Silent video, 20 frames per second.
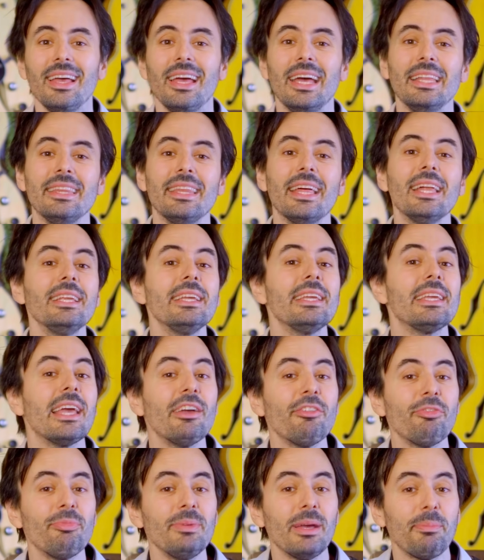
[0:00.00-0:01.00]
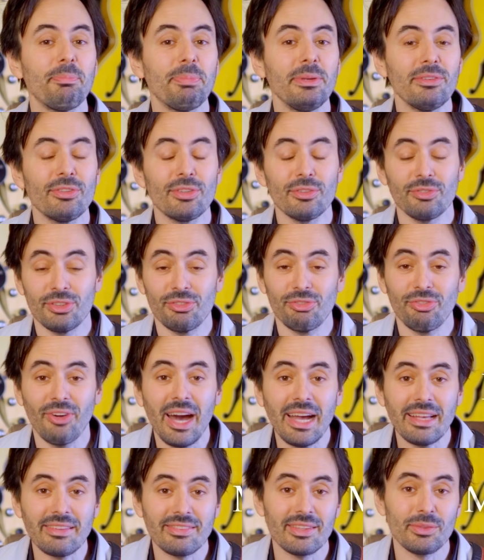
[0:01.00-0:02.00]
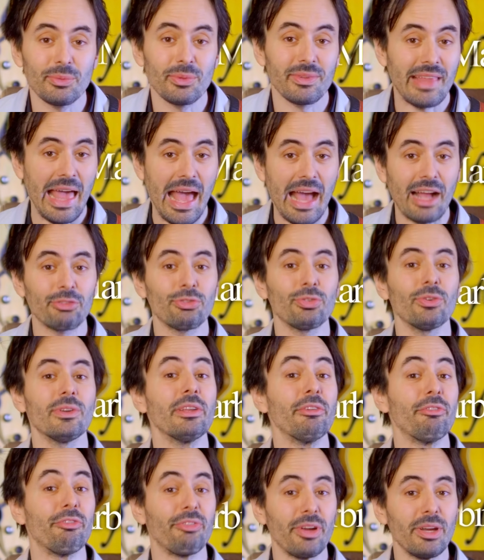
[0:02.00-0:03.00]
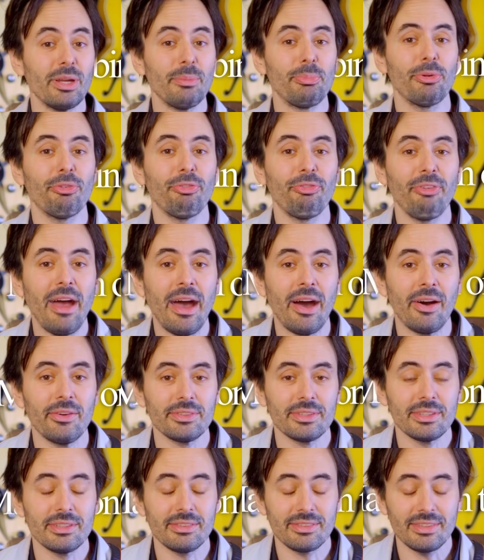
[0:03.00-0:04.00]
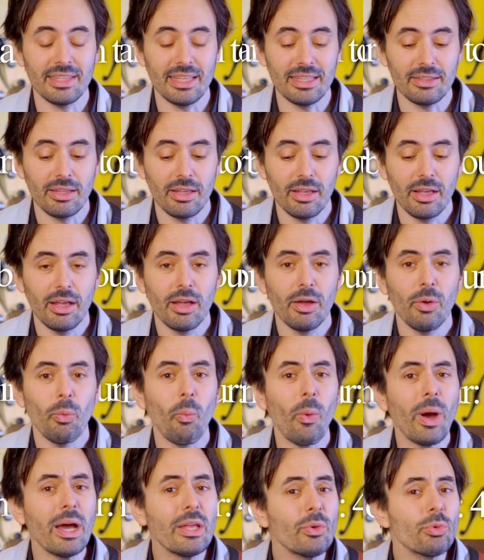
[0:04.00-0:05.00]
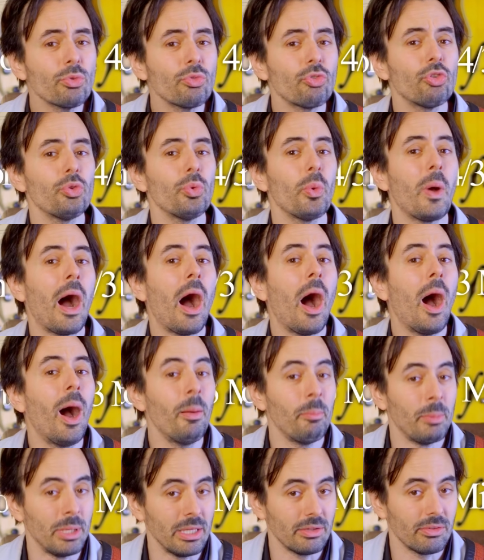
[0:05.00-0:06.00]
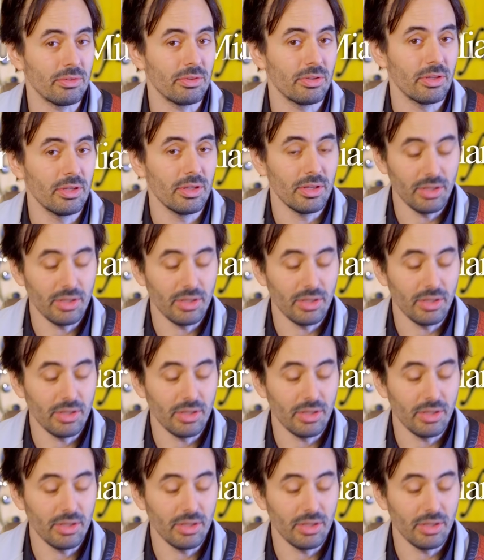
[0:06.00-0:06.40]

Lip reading: And then he gave me a piece of advice that was actually very profound. He said, "Why don't you hum it?